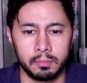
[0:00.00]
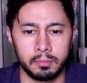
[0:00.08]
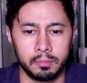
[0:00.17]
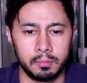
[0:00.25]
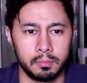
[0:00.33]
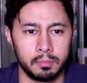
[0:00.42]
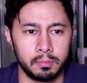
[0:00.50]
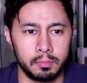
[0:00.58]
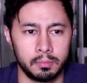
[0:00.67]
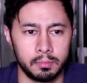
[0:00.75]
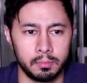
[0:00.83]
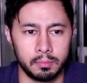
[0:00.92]

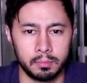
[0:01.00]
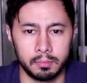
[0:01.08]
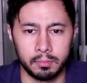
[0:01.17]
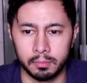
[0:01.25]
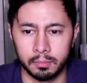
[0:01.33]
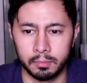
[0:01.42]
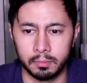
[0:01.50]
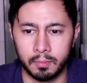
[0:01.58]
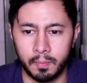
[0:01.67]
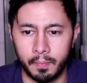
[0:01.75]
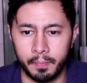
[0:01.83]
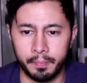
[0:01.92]

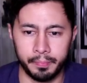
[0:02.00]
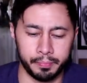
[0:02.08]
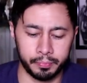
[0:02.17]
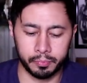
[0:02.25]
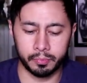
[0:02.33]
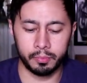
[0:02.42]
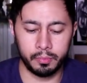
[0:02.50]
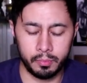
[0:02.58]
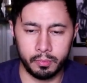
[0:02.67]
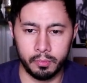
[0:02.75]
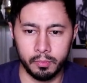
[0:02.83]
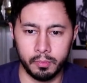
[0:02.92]

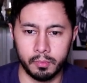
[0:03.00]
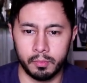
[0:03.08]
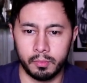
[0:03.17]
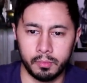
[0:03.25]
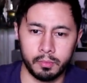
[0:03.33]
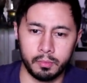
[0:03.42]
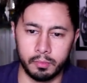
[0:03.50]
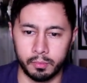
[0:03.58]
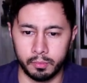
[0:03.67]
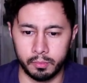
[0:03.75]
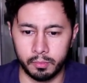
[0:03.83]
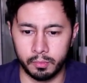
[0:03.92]

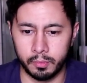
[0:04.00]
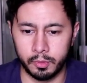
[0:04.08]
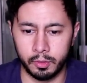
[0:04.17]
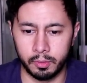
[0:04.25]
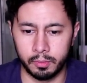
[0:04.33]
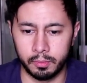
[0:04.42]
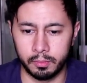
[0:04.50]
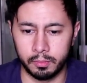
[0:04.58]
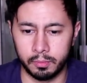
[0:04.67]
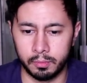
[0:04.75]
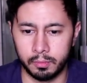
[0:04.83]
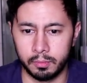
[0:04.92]

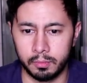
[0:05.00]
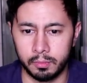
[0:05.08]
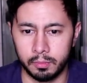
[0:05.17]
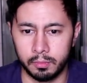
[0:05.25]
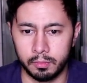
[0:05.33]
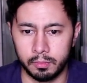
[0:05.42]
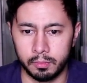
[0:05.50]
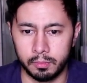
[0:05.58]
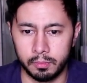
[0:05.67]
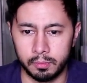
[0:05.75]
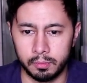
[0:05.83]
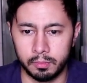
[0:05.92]
(silent)